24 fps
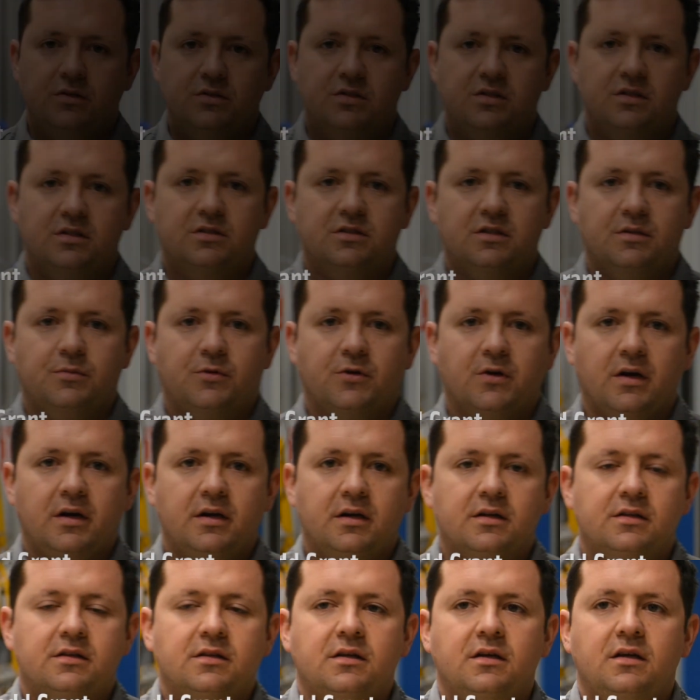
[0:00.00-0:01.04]
use the jib crane
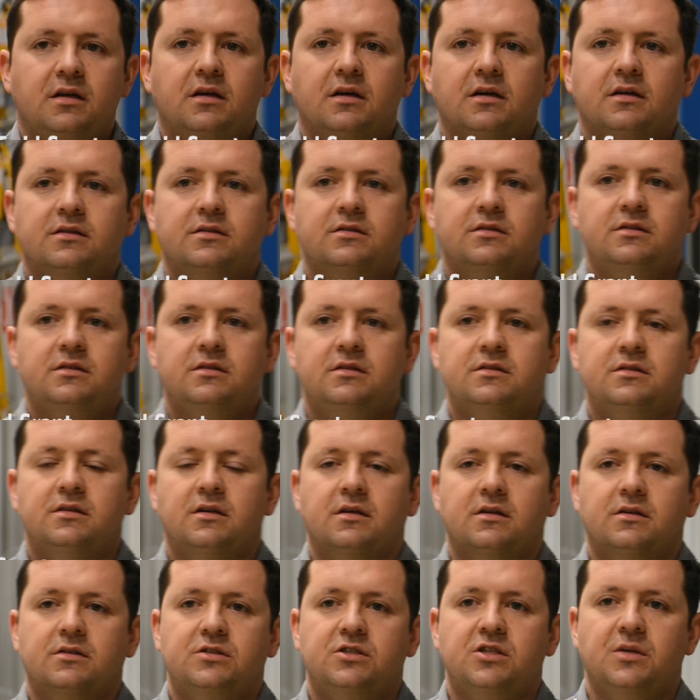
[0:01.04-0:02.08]
in, the, uh, in
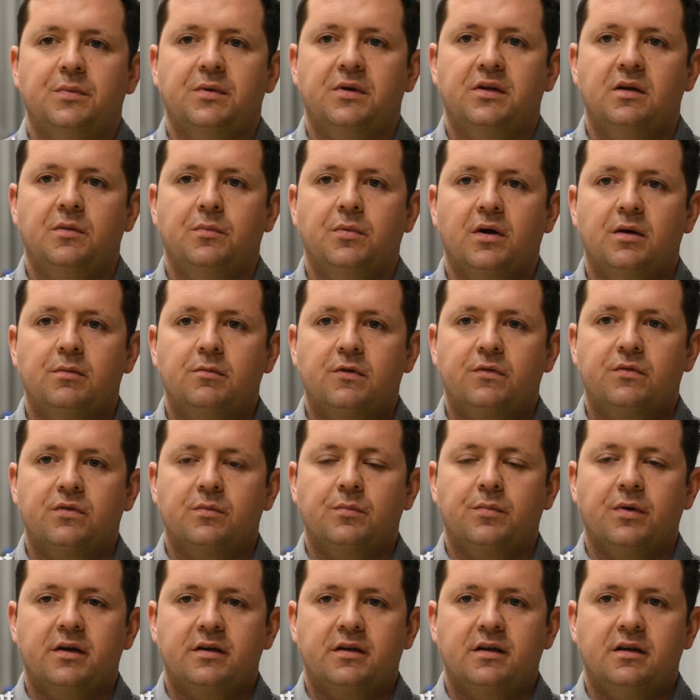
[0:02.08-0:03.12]
our shipping department for
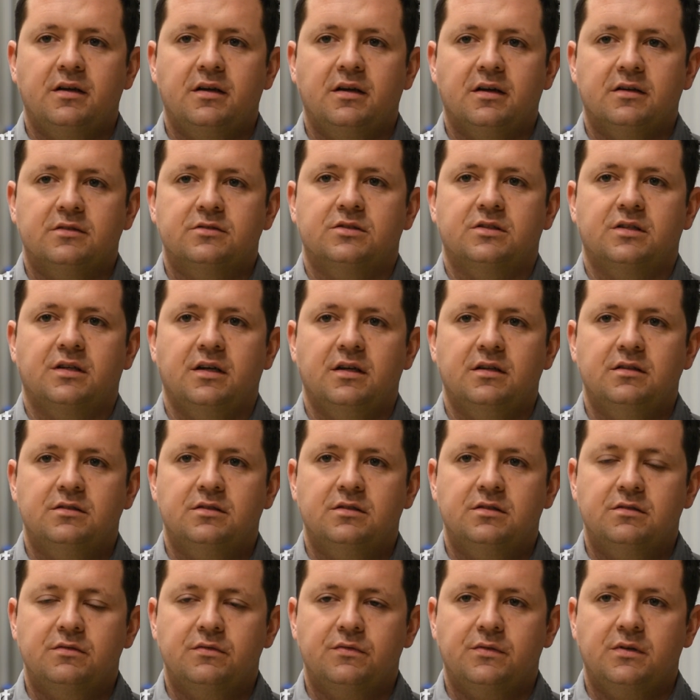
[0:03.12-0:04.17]
breaking down
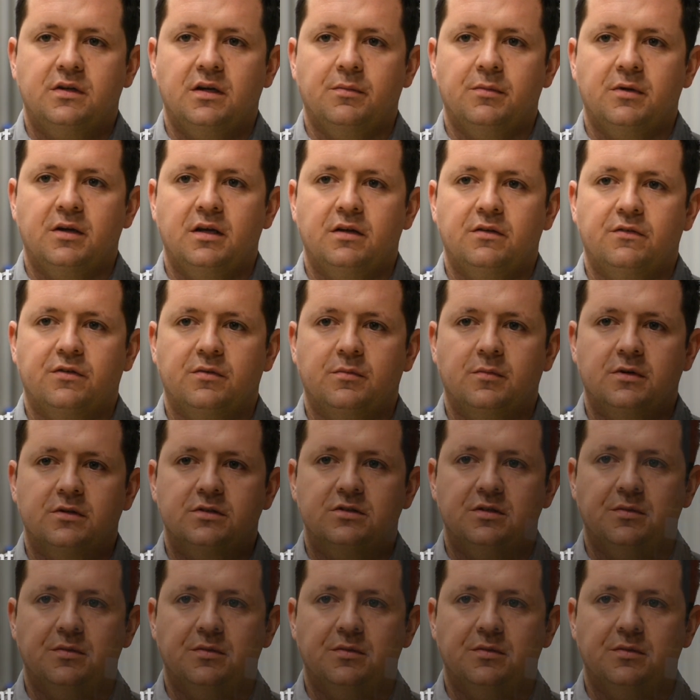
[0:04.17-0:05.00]
skids coming in from our